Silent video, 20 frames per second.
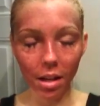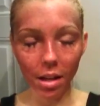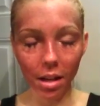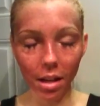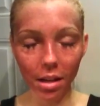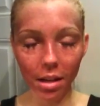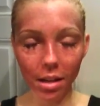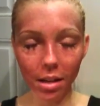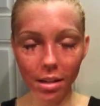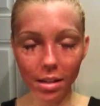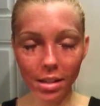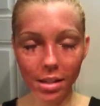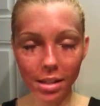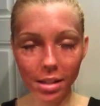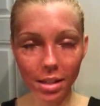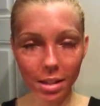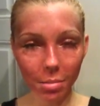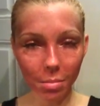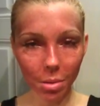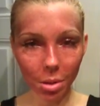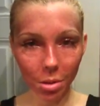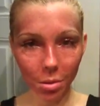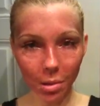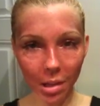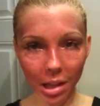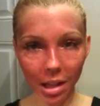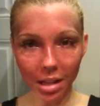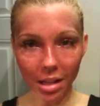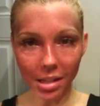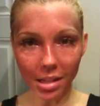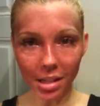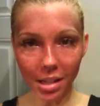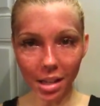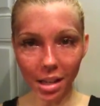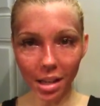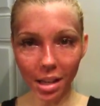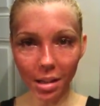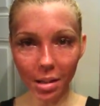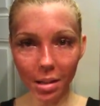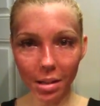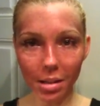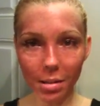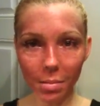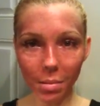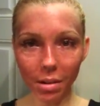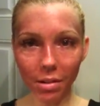I did not sleep too well last night because my